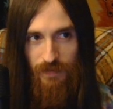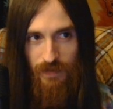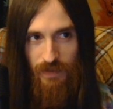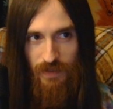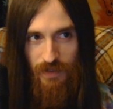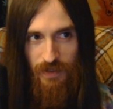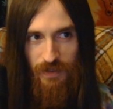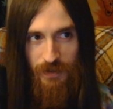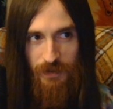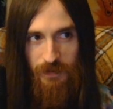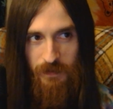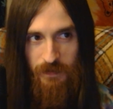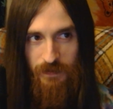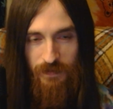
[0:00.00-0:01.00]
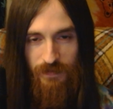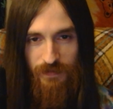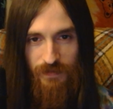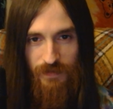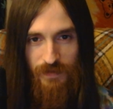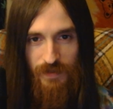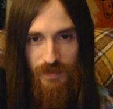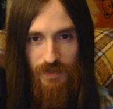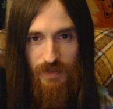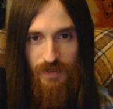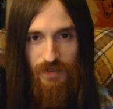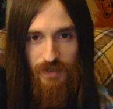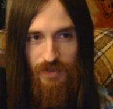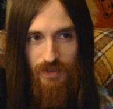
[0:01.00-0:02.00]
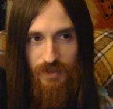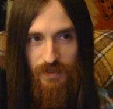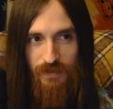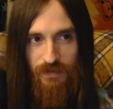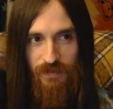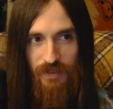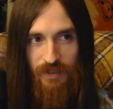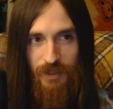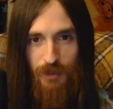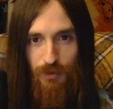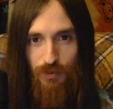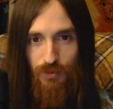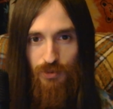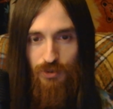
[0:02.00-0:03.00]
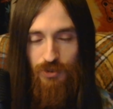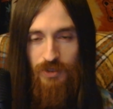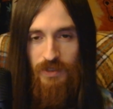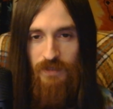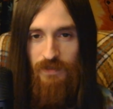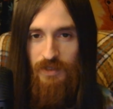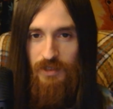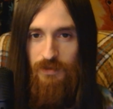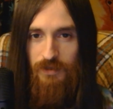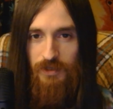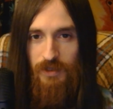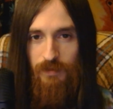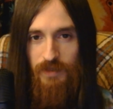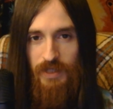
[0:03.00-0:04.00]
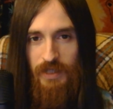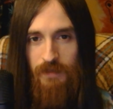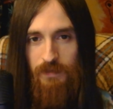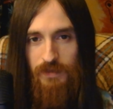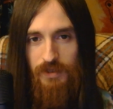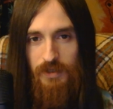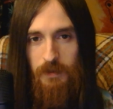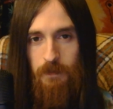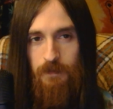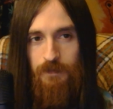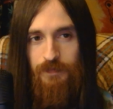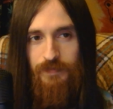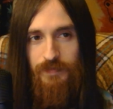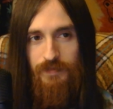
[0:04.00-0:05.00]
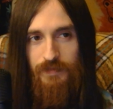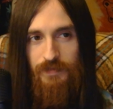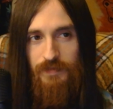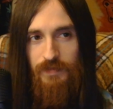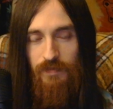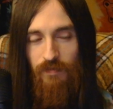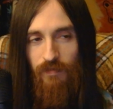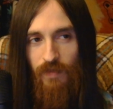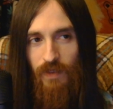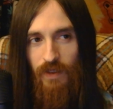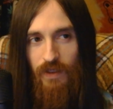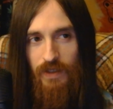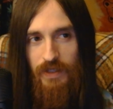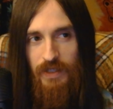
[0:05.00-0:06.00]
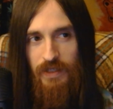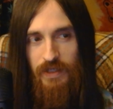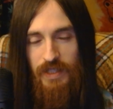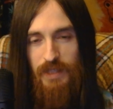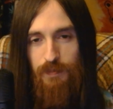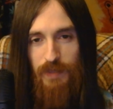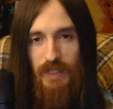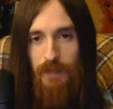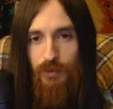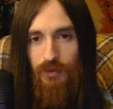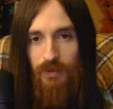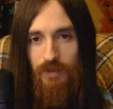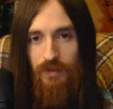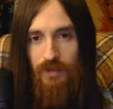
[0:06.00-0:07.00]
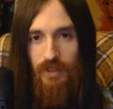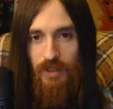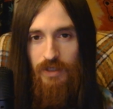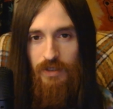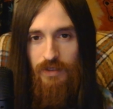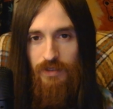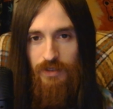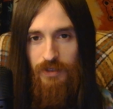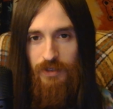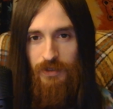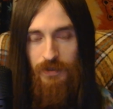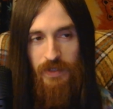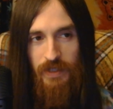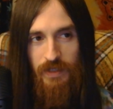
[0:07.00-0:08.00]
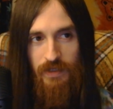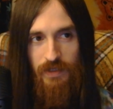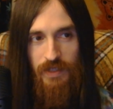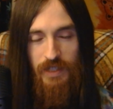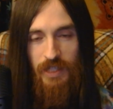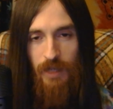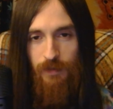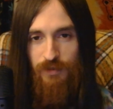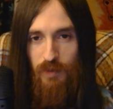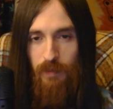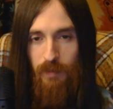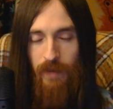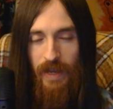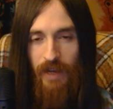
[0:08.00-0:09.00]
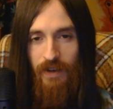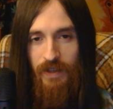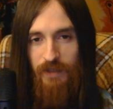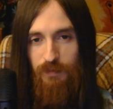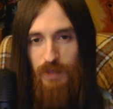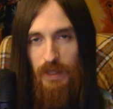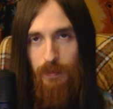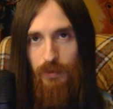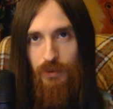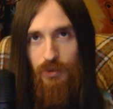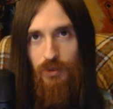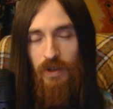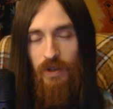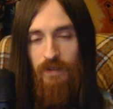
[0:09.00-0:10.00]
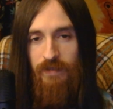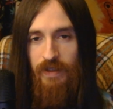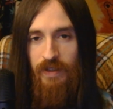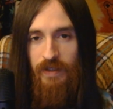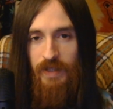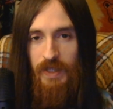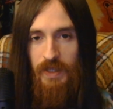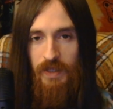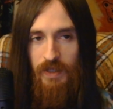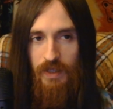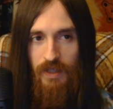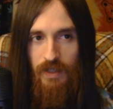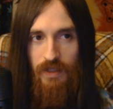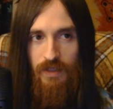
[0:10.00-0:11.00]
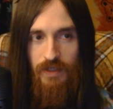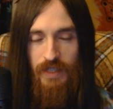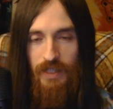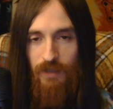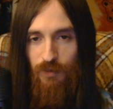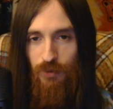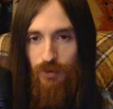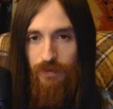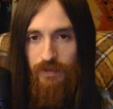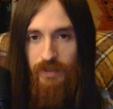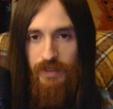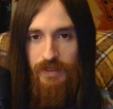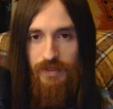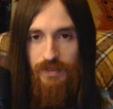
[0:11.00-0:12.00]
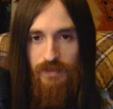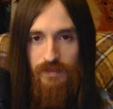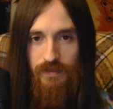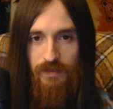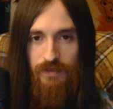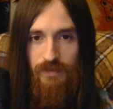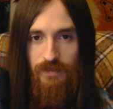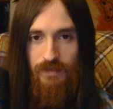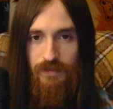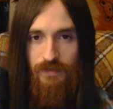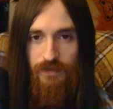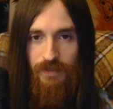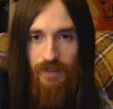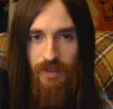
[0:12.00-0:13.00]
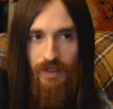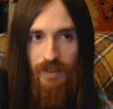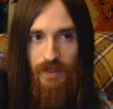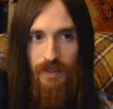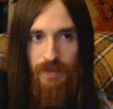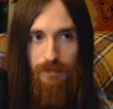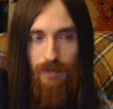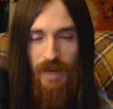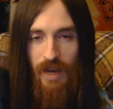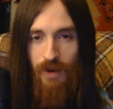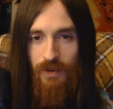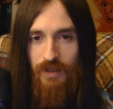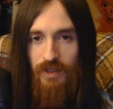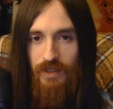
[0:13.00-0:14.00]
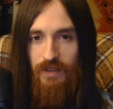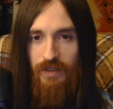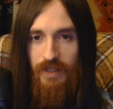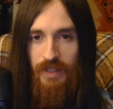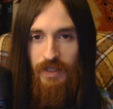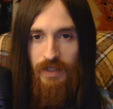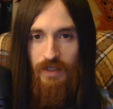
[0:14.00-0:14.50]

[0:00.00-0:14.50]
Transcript: you know, just a very cruel individual sometimes. His people, you know, he comes from a background of people who are very, ruthless, very power hungry.